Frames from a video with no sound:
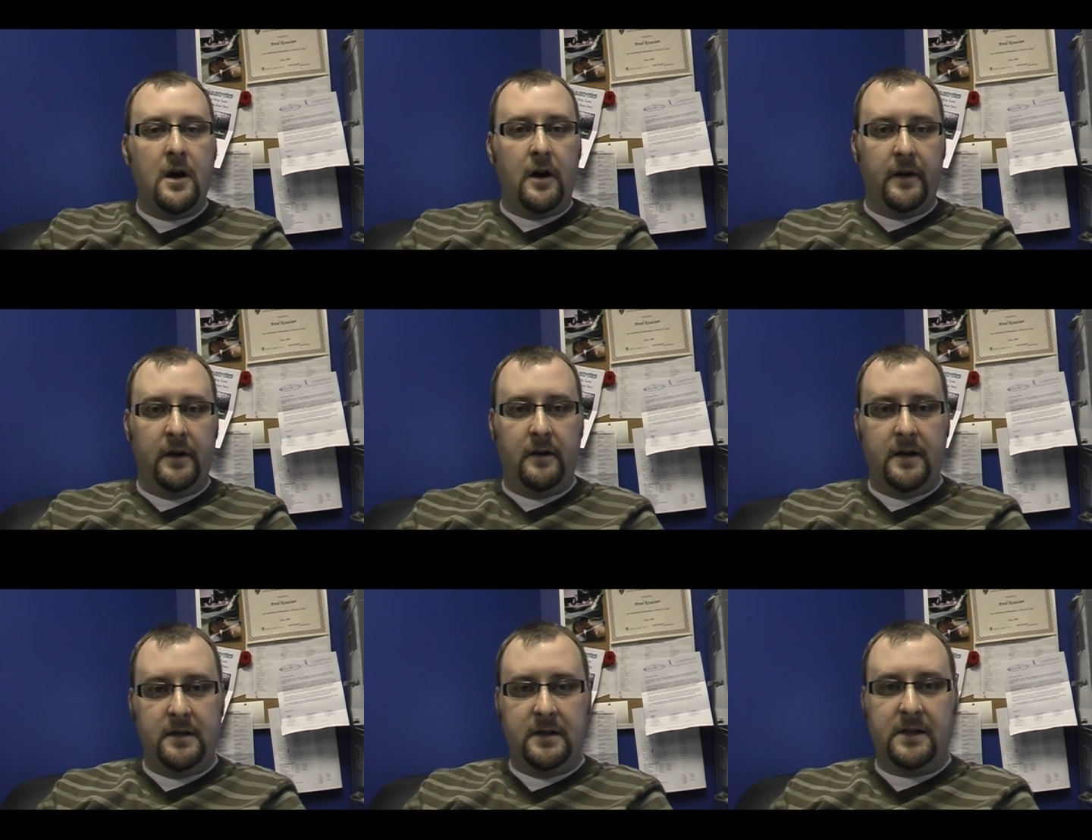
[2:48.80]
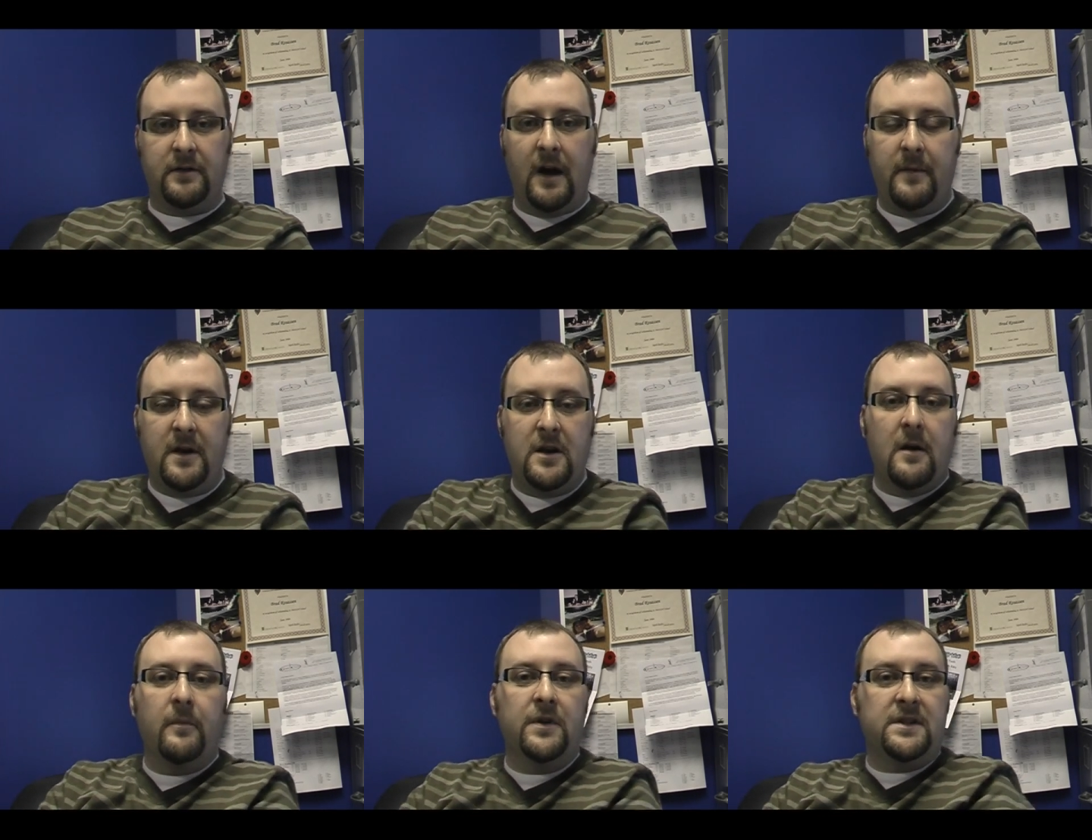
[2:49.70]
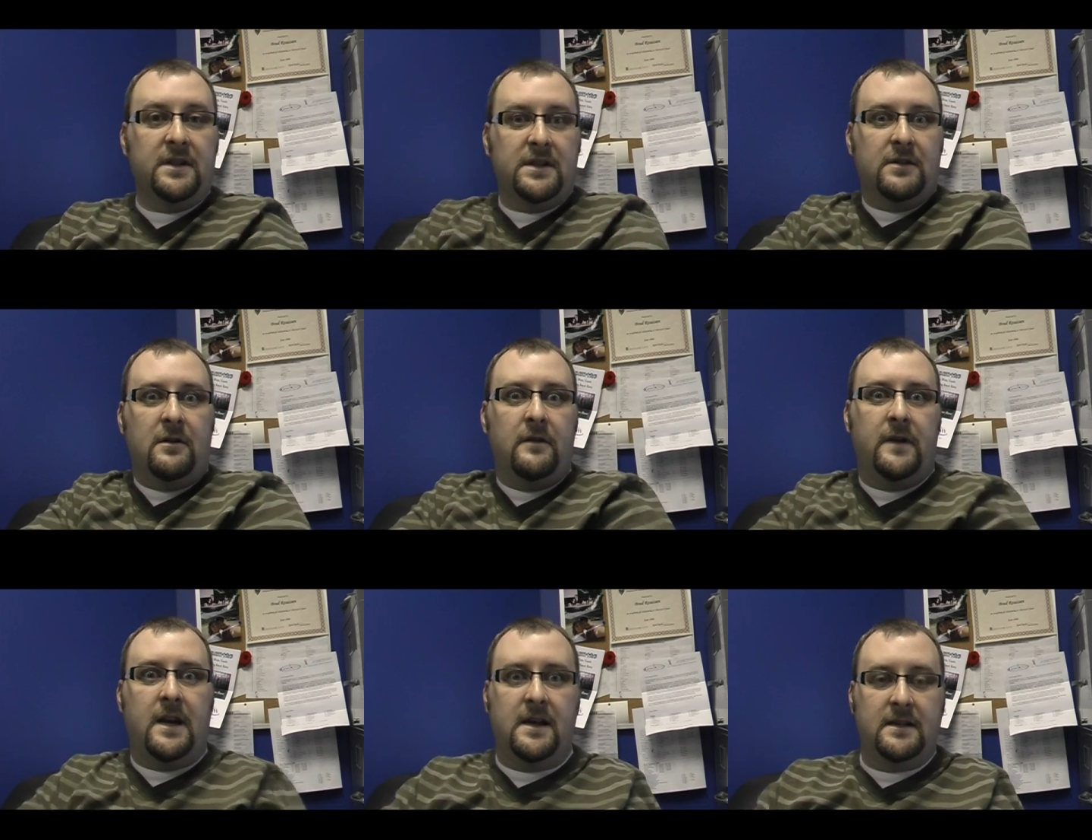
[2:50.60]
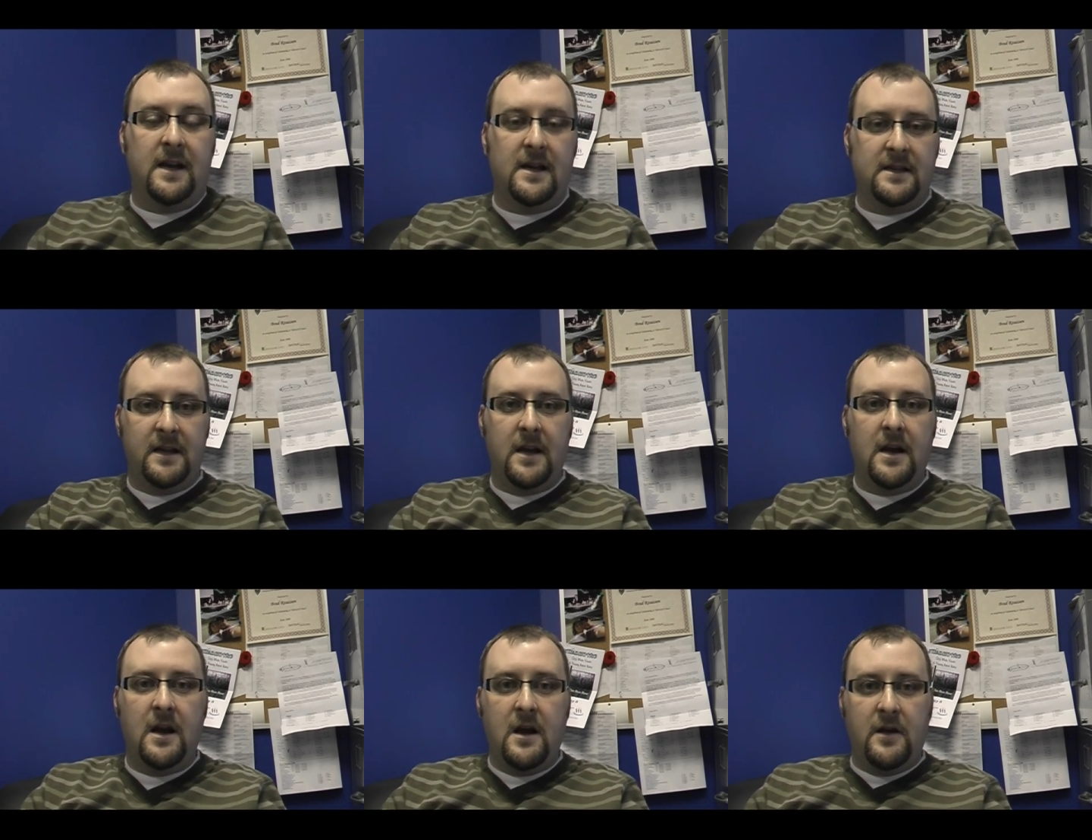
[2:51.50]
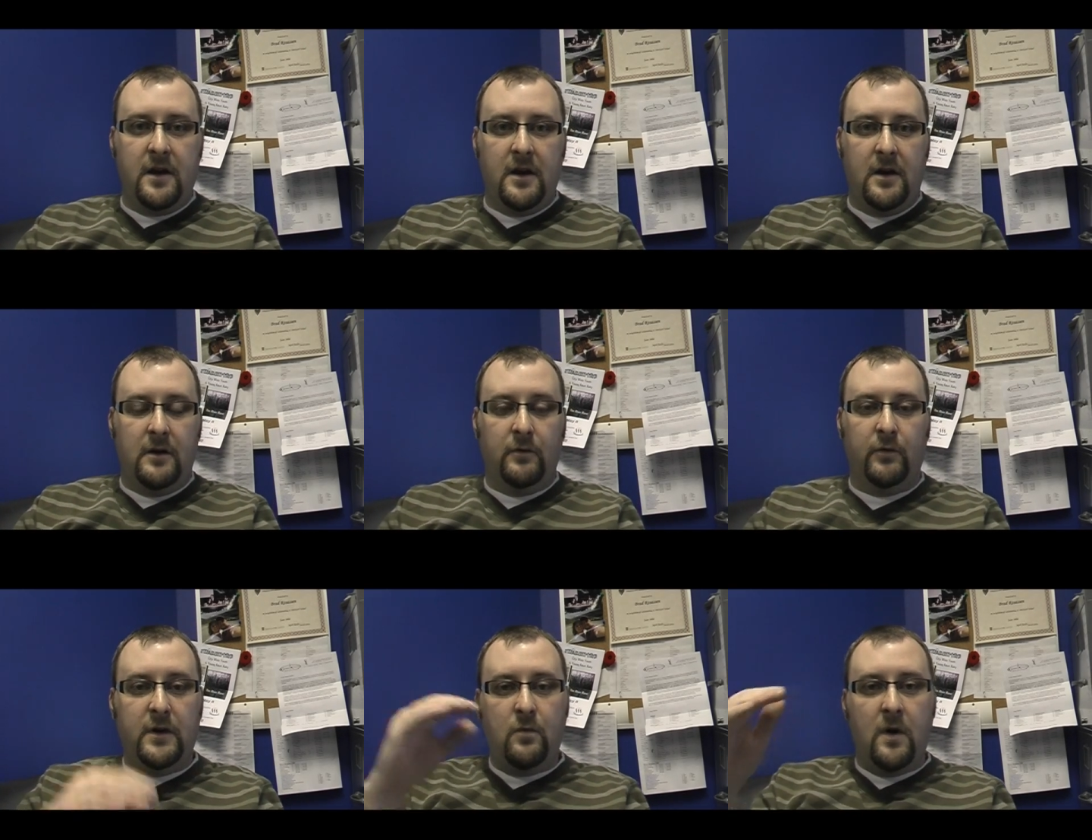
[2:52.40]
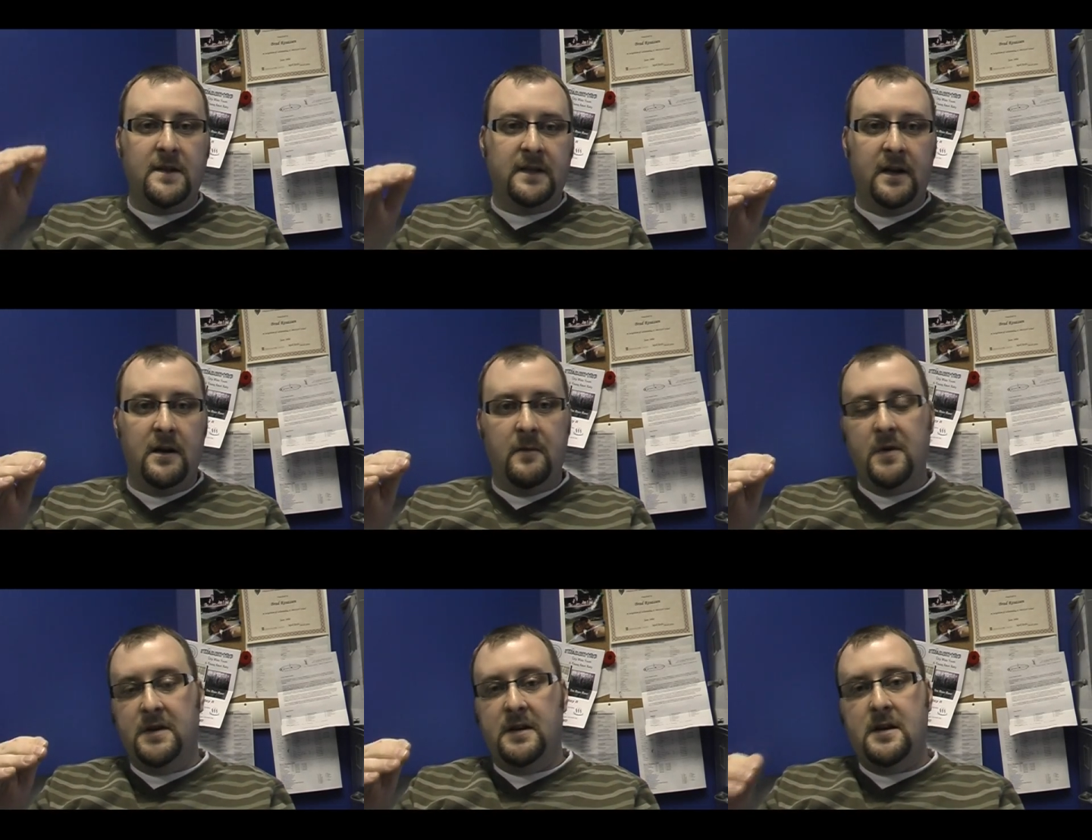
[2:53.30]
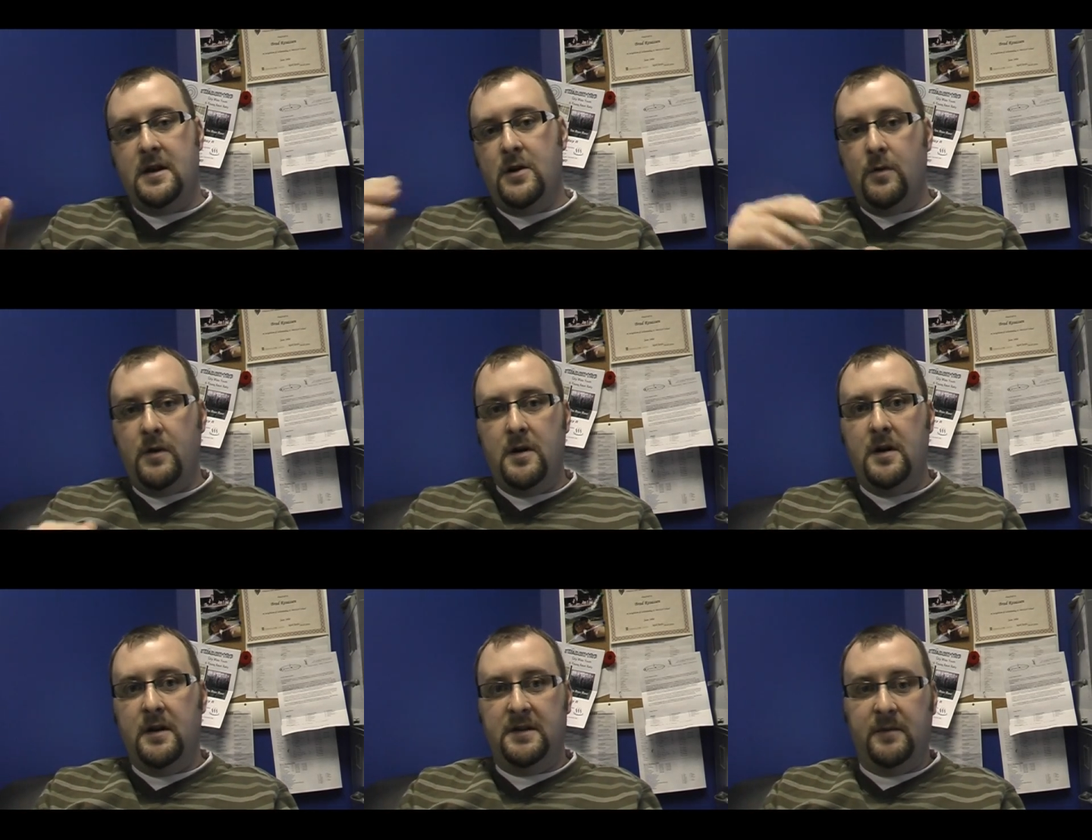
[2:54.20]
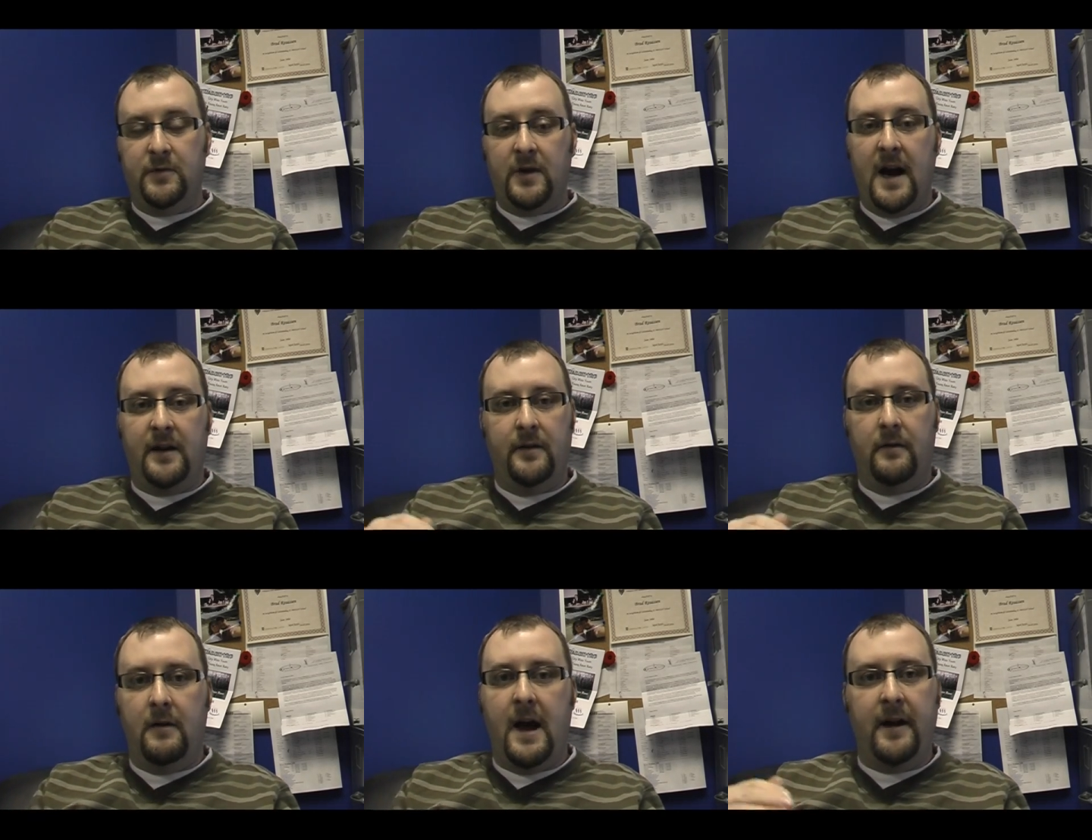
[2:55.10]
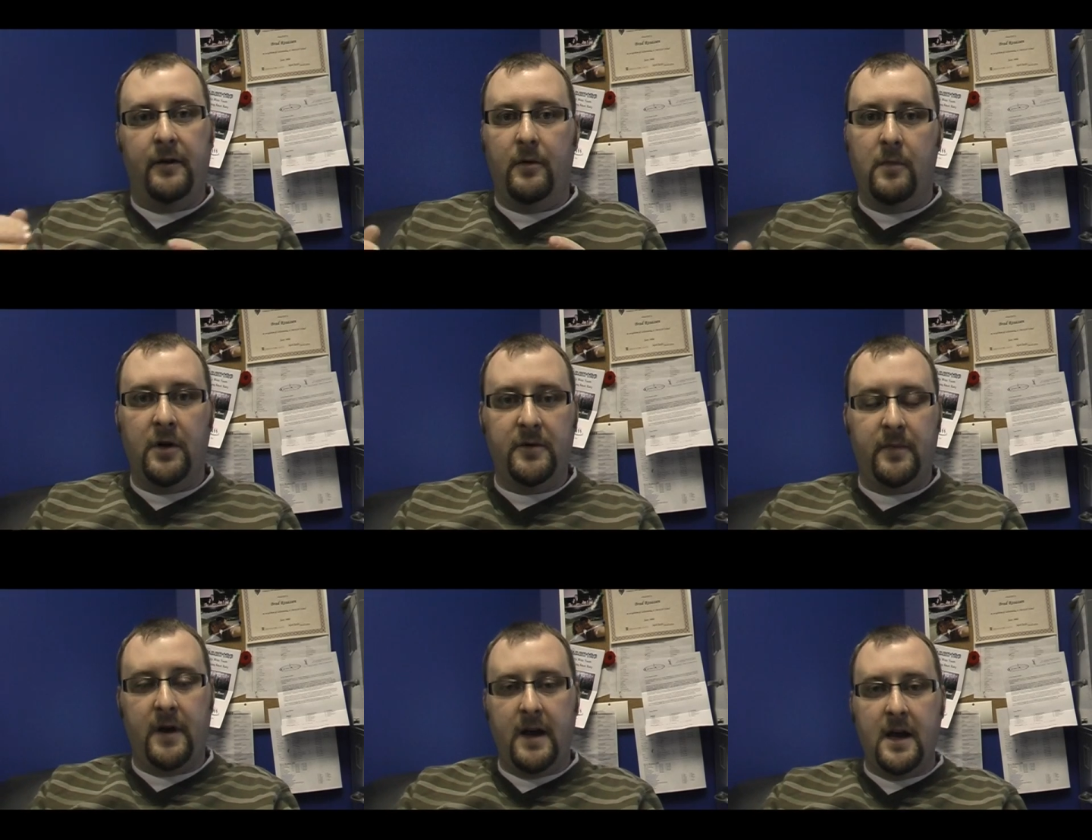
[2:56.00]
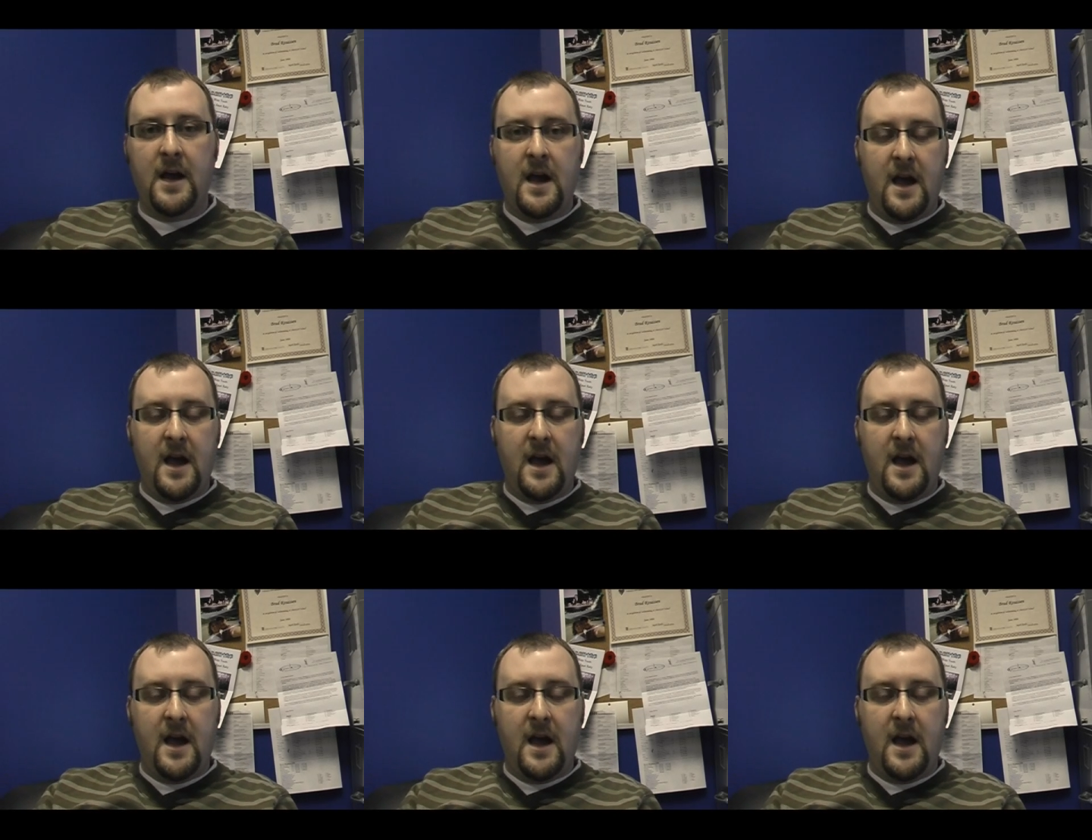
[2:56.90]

on the internet describing numbers dissolving as they read one set of numbers and then they go to subtract it or add it or multiply it,